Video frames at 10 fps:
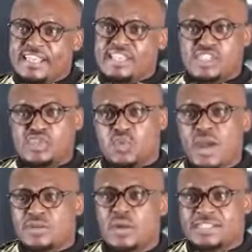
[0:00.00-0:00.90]
This is
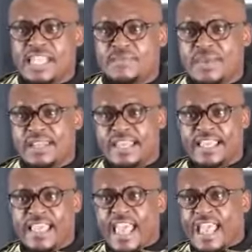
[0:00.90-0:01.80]
what was
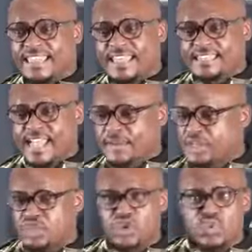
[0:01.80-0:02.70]
happening, and that time
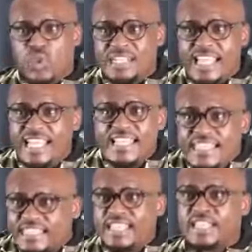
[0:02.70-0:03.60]
I did not want
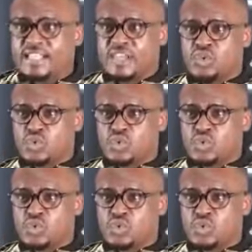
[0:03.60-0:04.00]
anything